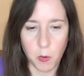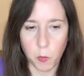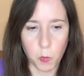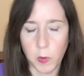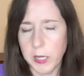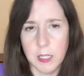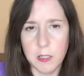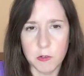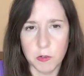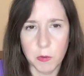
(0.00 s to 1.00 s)
what can
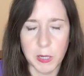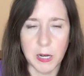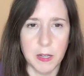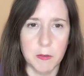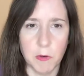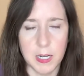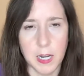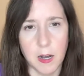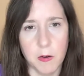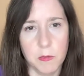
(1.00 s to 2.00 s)
you do about it right
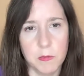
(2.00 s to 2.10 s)
now?